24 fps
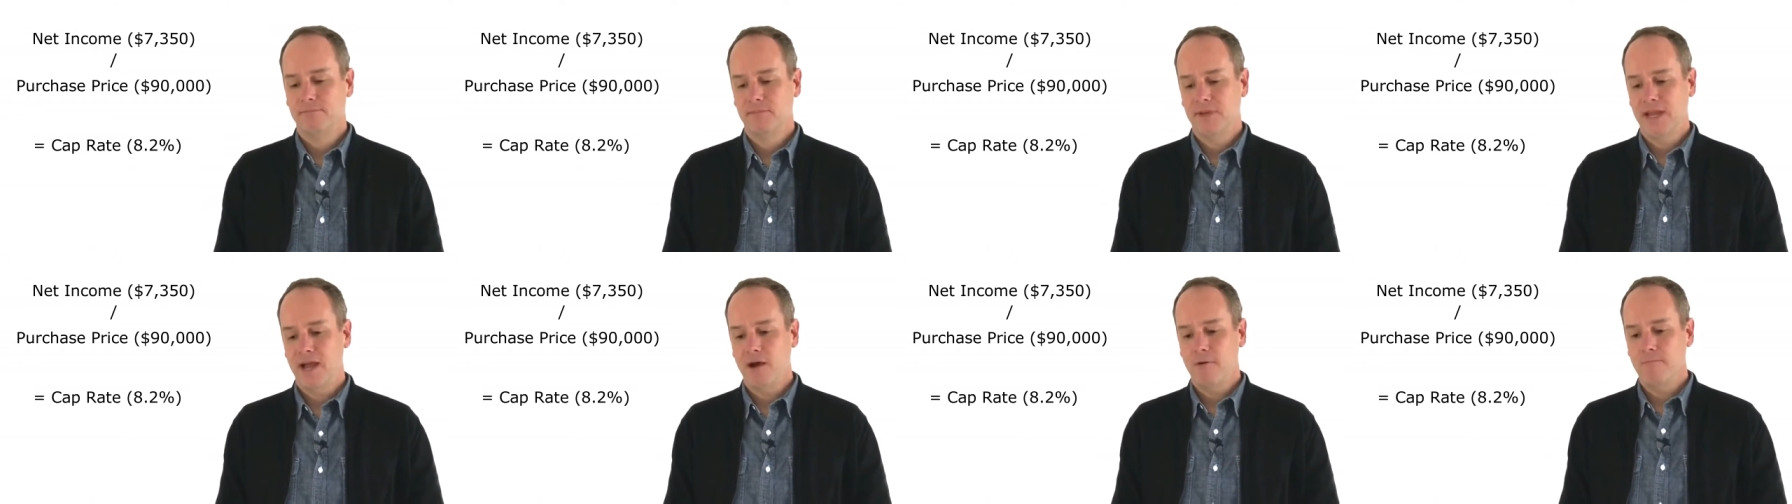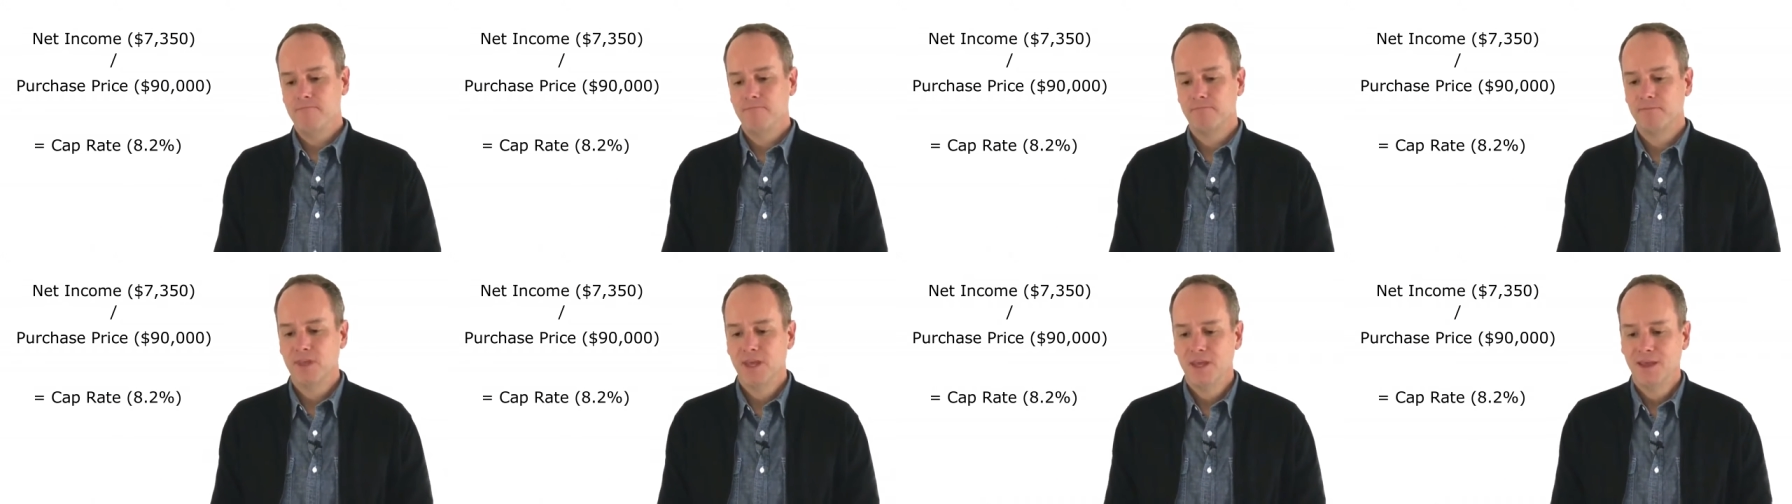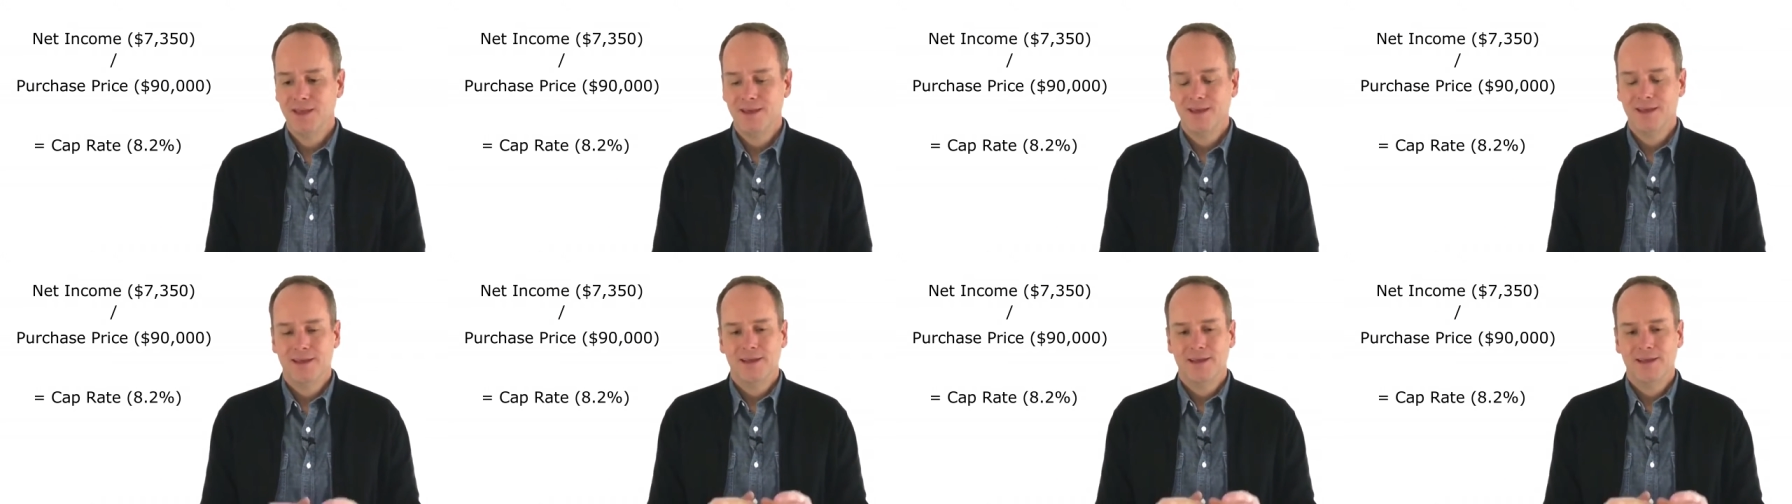Now,
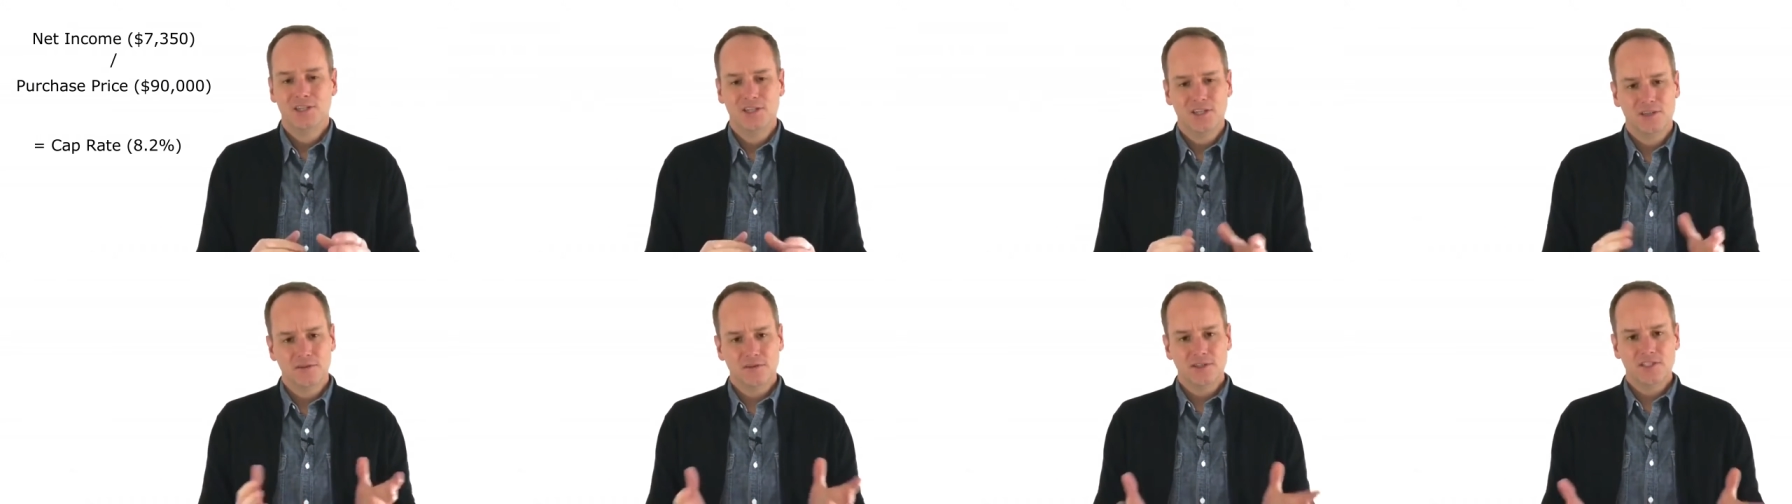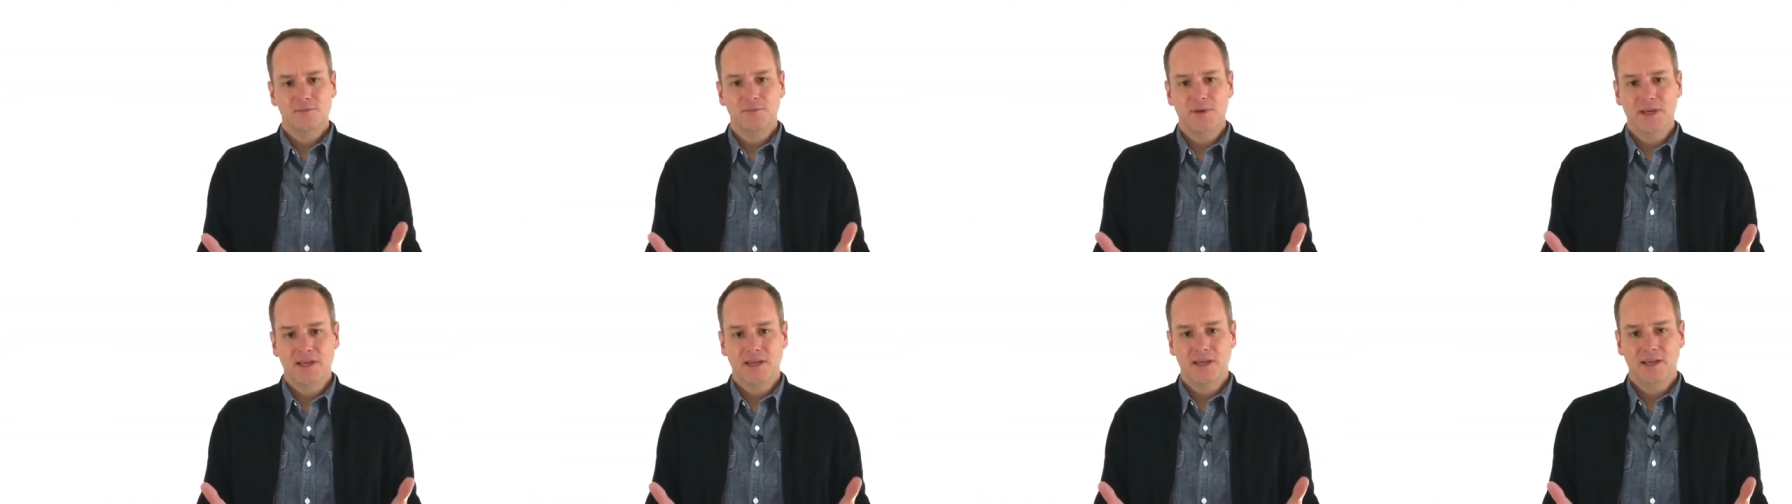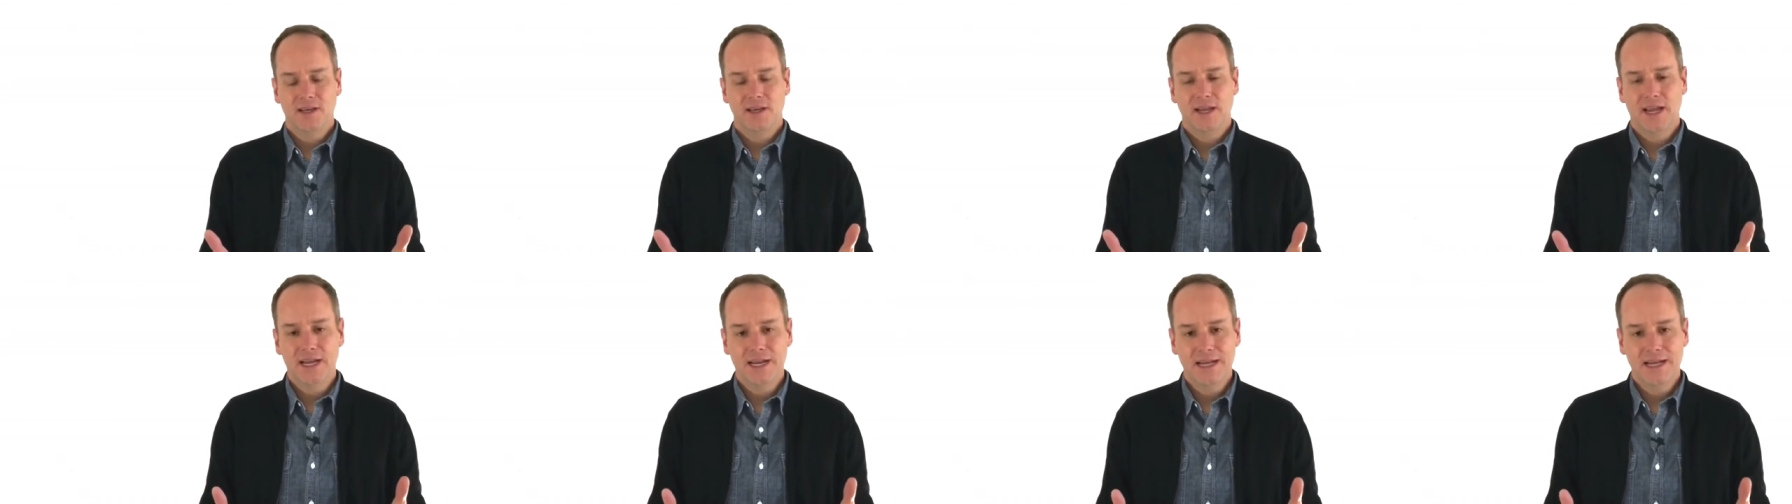generally speaking,